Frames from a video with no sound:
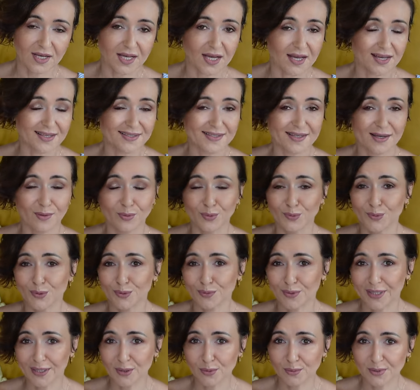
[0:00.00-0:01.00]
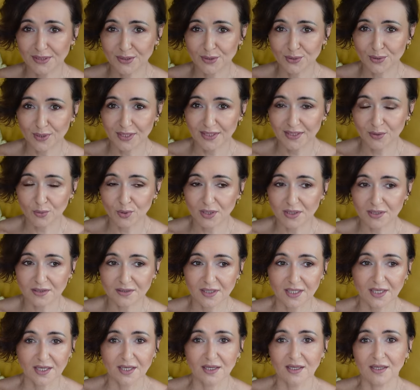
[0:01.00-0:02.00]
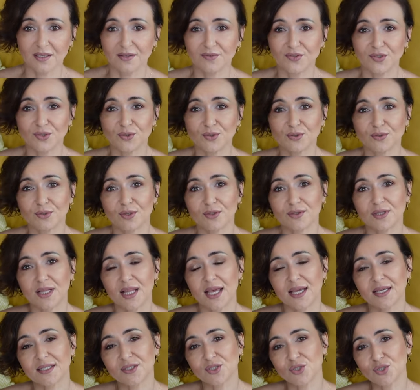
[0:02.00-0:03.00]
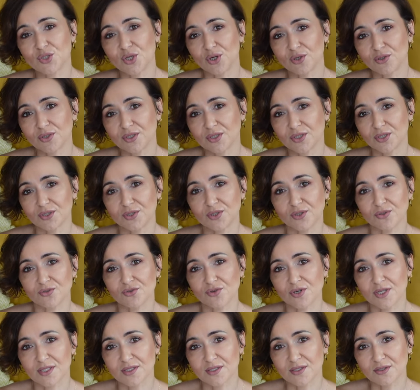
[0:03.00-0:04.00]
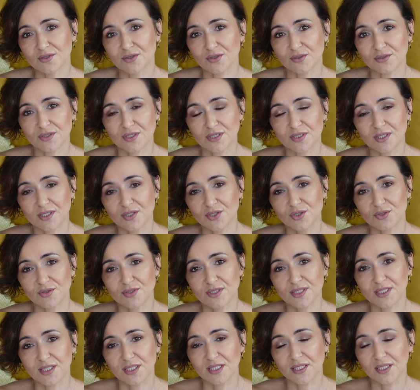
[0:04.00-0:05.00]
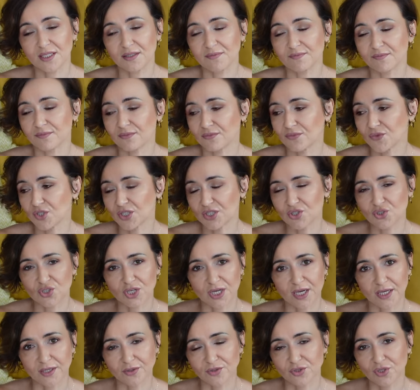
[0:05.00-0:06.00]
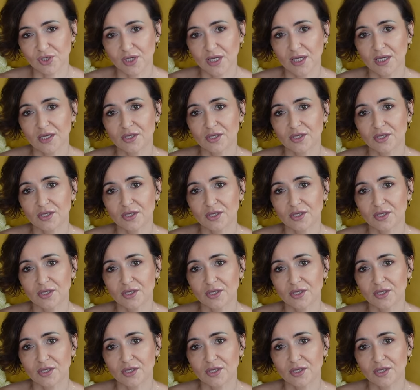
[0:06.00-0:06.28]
Guys, I would not recommend to anyone, if you do not like the doctor, don't trust the doctor that you see, just change.